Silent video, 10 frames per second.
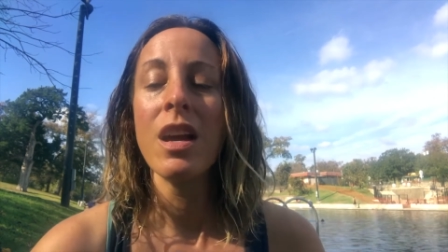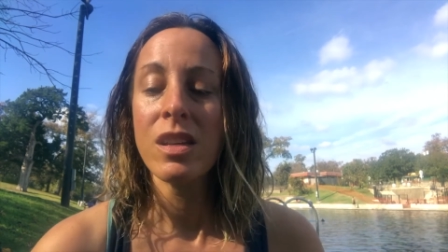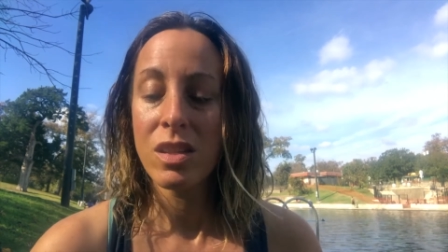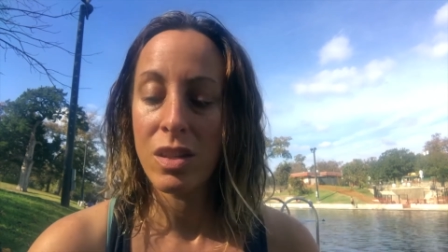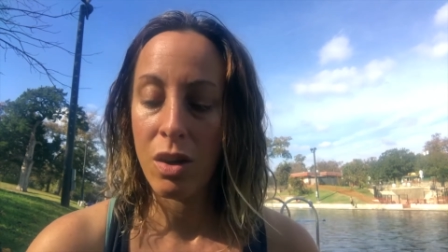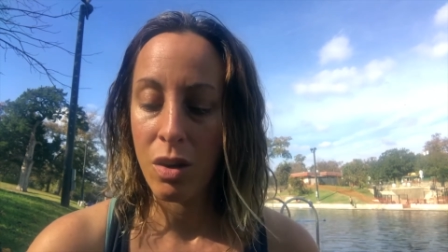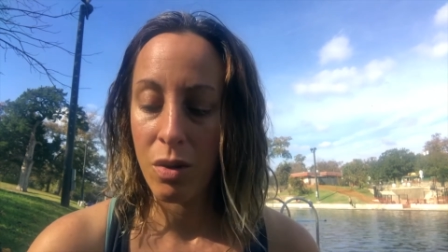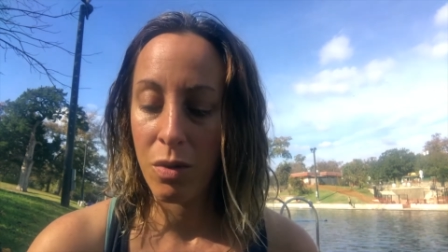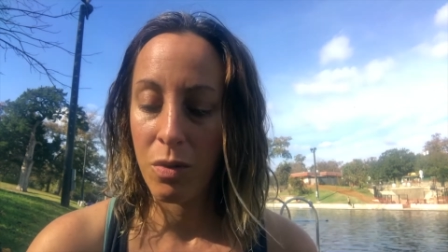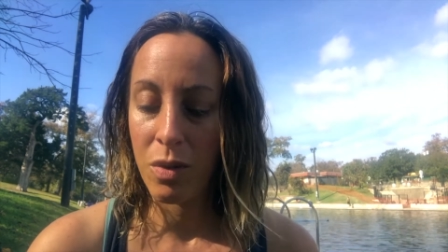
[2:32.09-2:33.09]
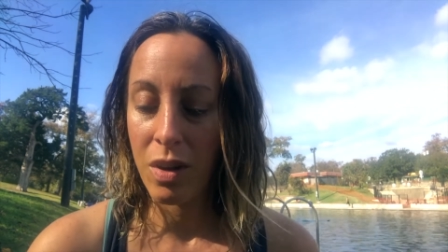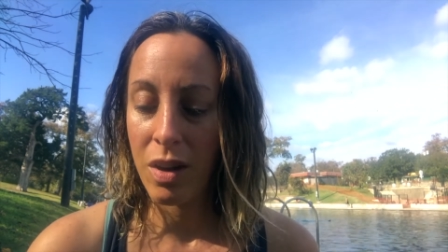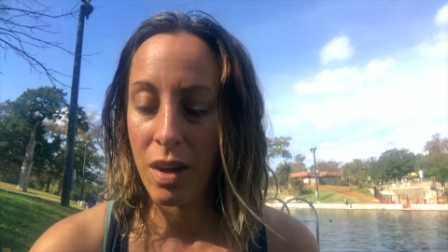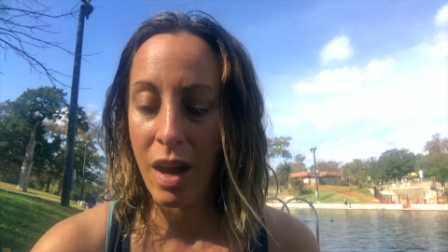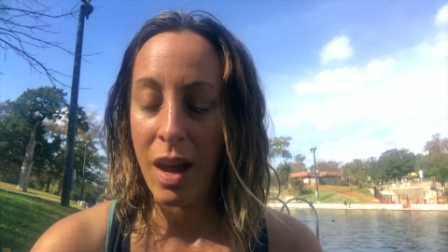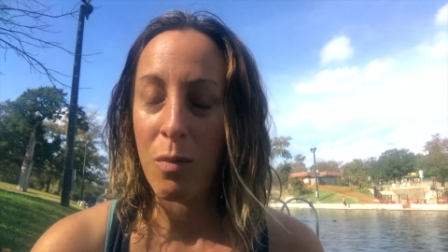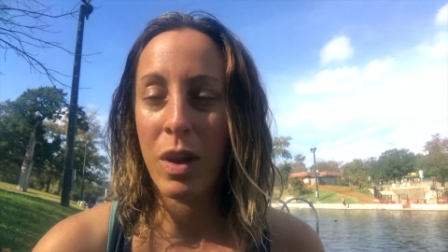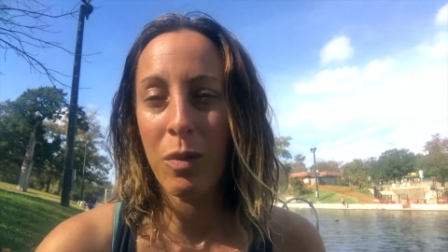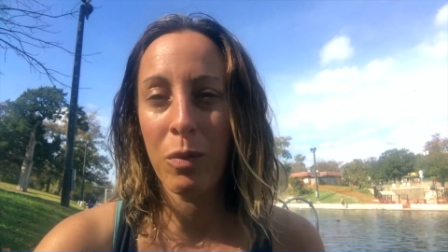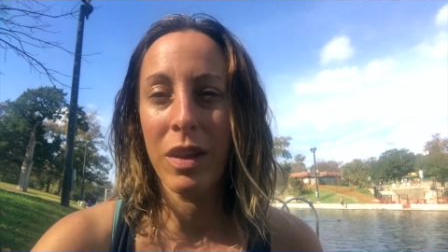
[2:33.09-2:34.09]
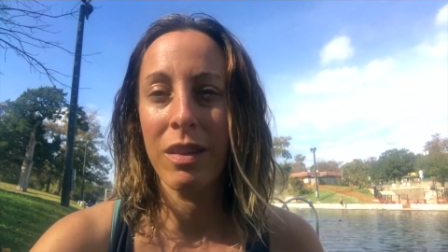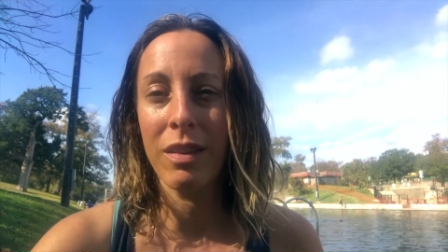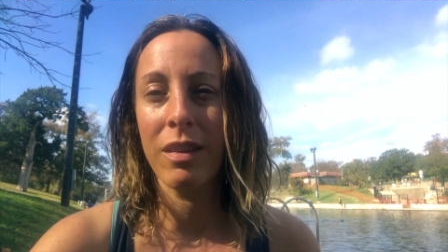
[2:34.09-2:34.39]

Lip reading: So I went with